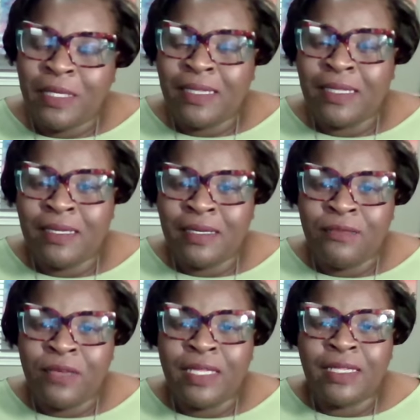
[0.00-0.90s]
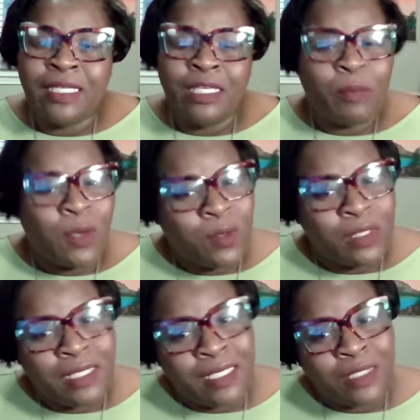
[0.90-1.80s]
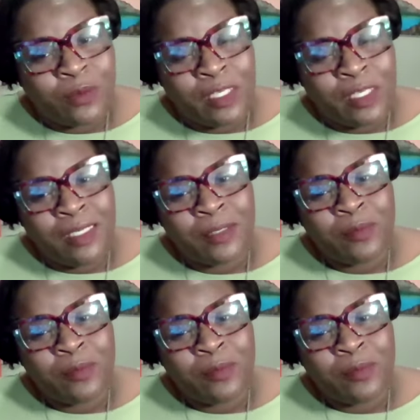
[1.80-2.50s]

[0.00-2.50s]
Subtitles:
be loved, and lead boldly this week.